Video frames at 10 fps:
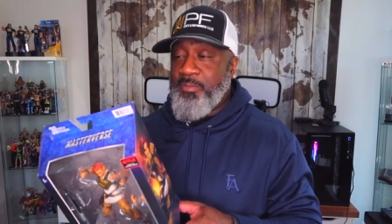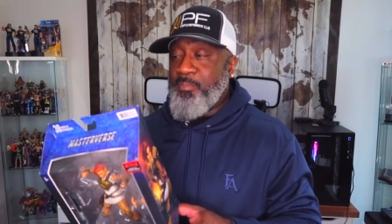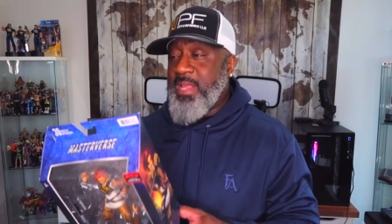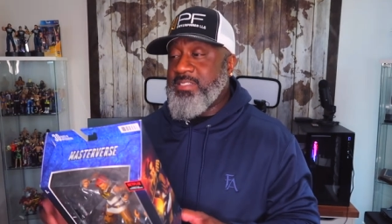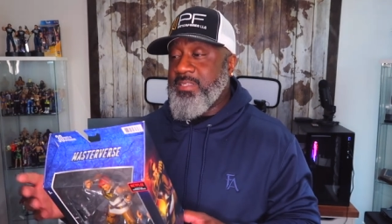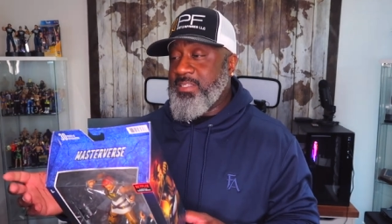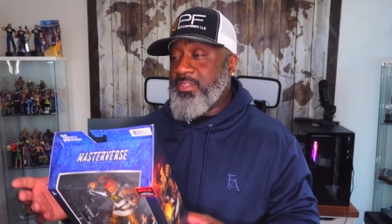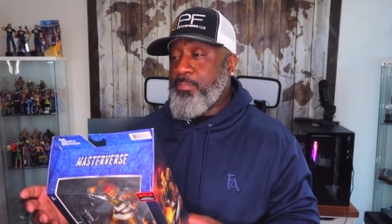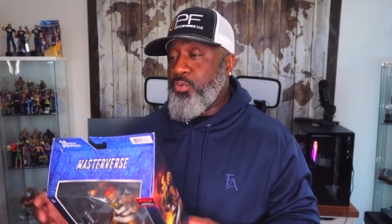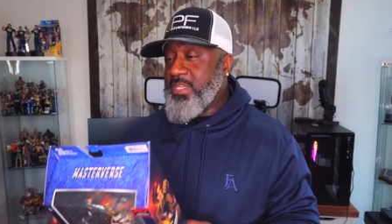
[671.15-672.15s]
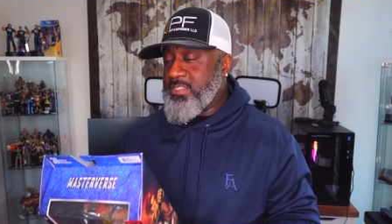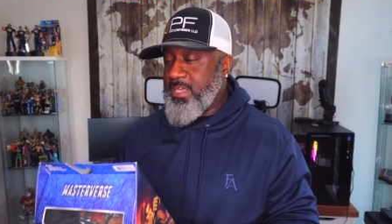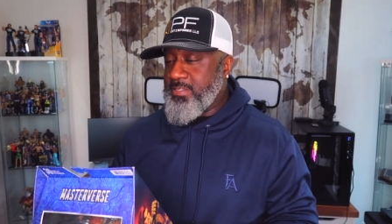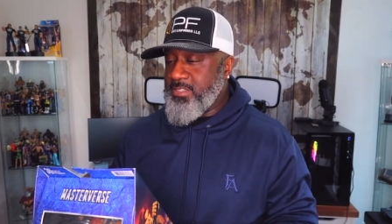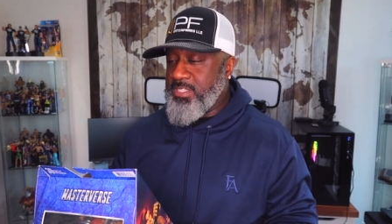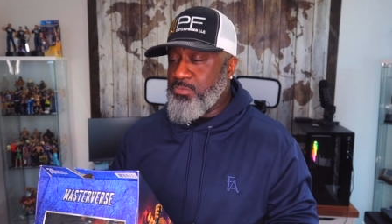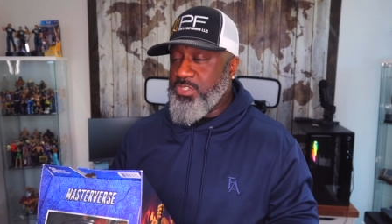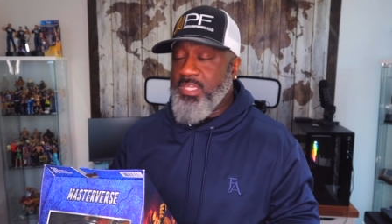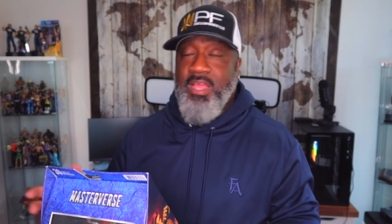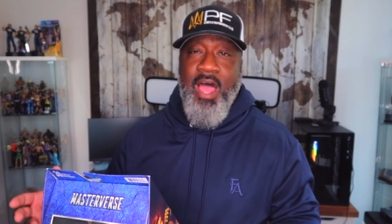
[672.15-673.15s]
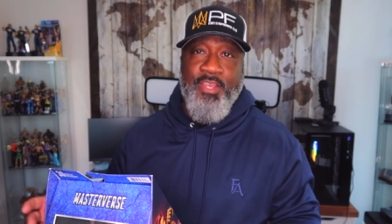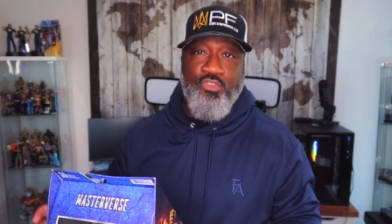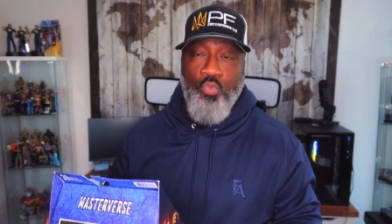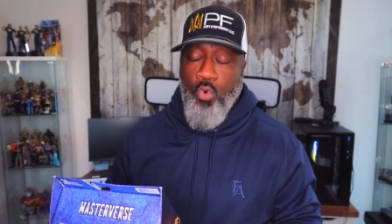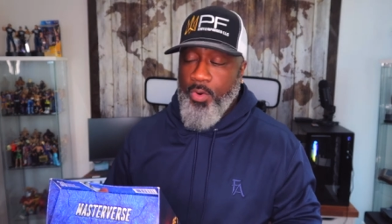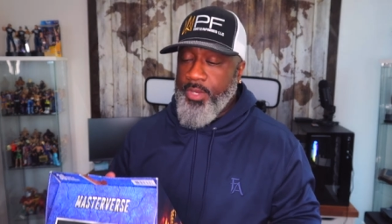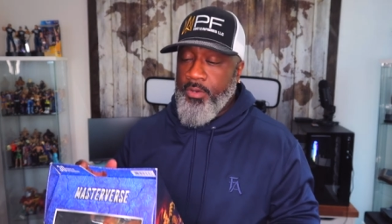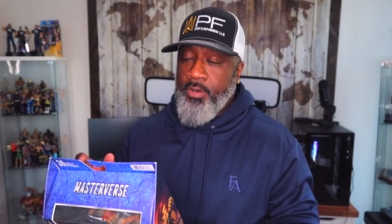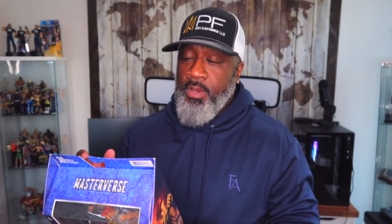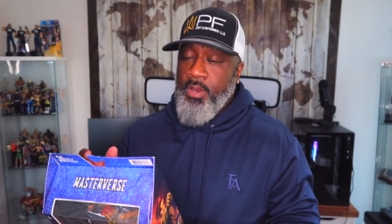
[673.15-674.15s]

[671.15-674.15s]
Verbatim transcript: the basically the princess. She was the goddess warrior.